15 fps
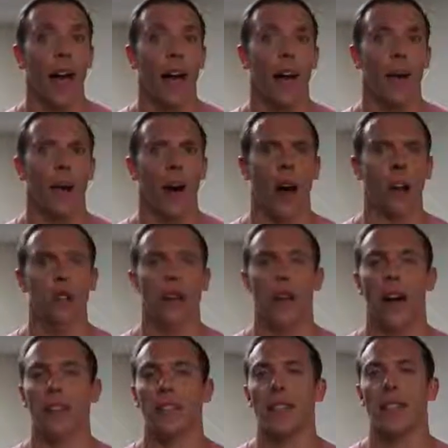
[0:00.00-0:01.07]
Also,
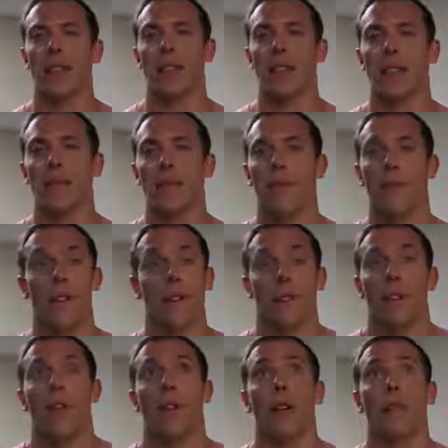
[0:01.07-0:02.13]
I've seen
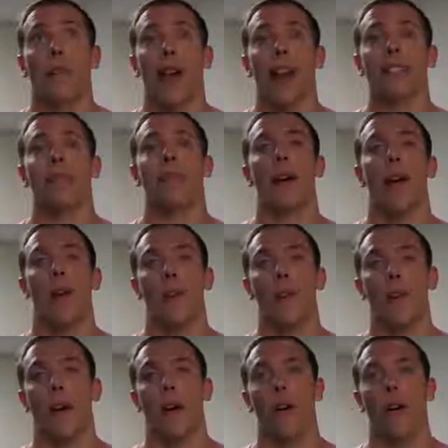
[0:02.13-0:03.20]
impacts in my
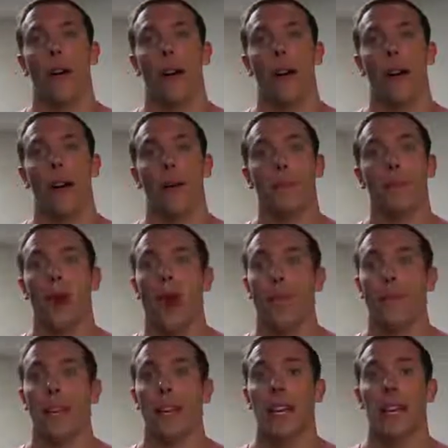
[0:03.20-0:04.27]
overall
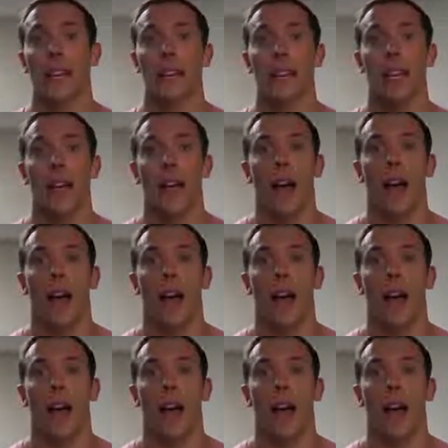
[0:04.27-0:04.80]
confidence